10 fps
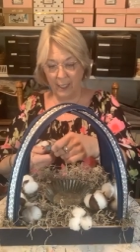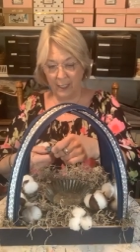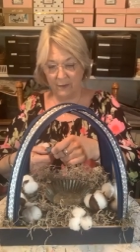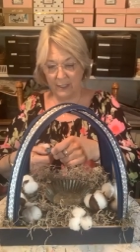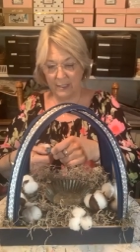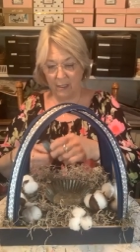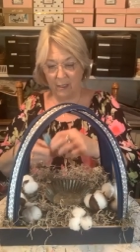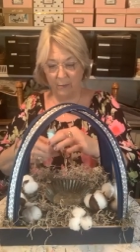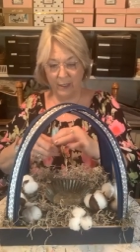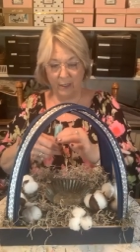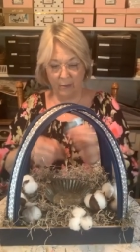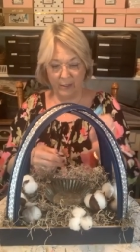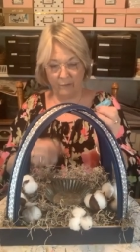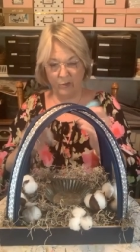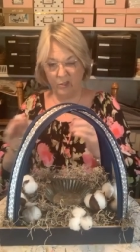And I get these at Hobby
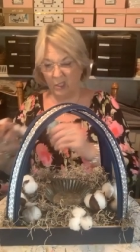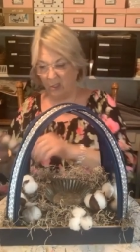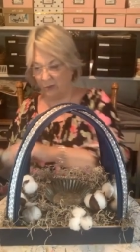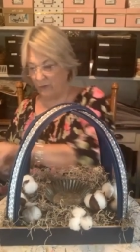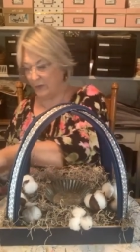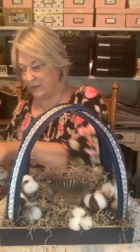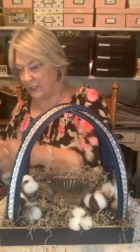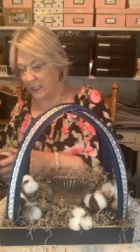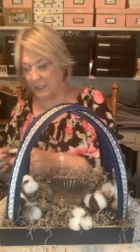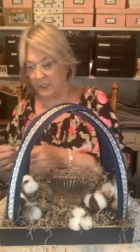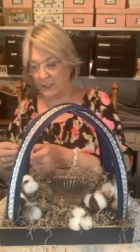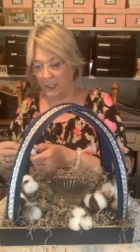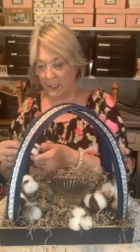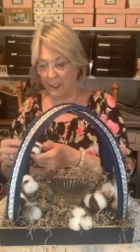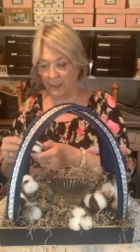Lobby for
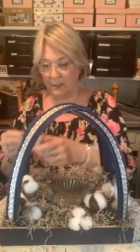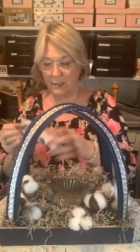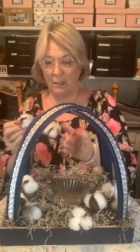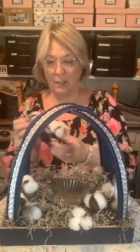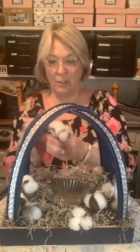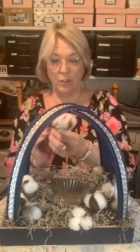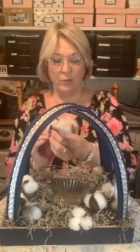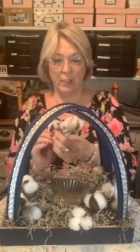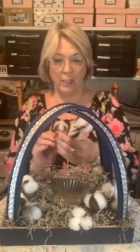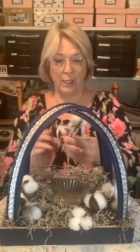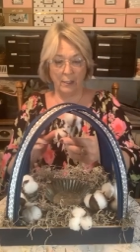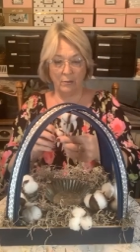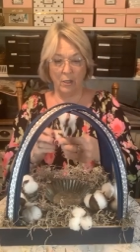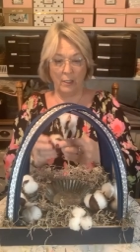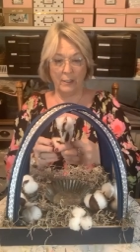$1.59. You can
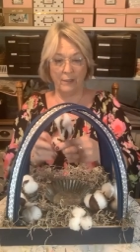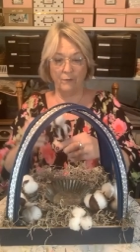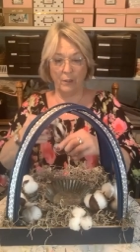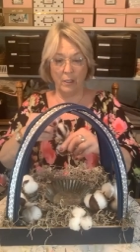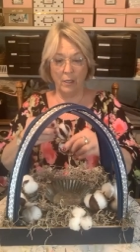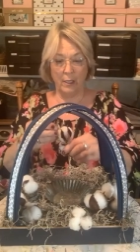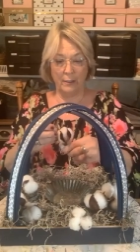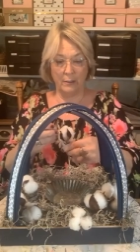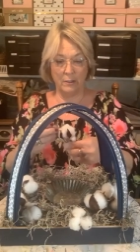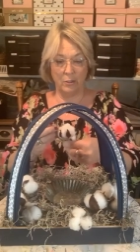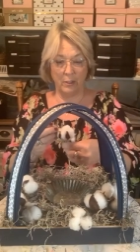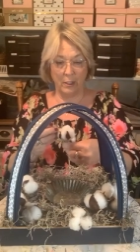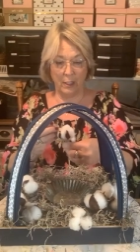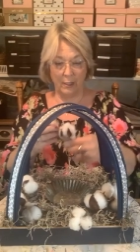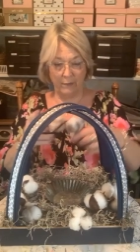get a lot of different cottons.
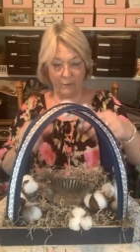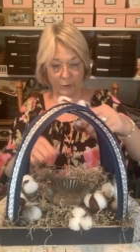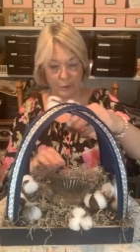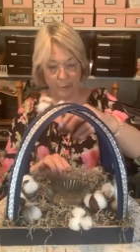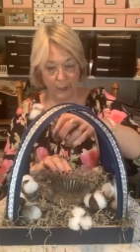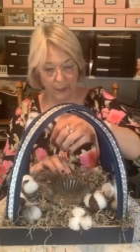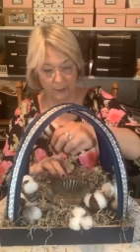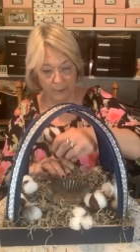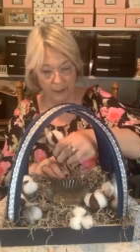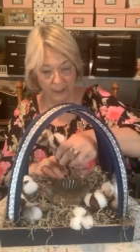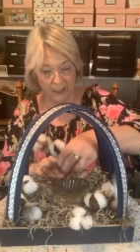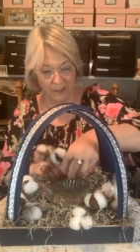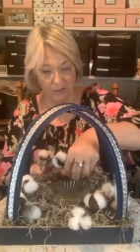You can get different sprigs. But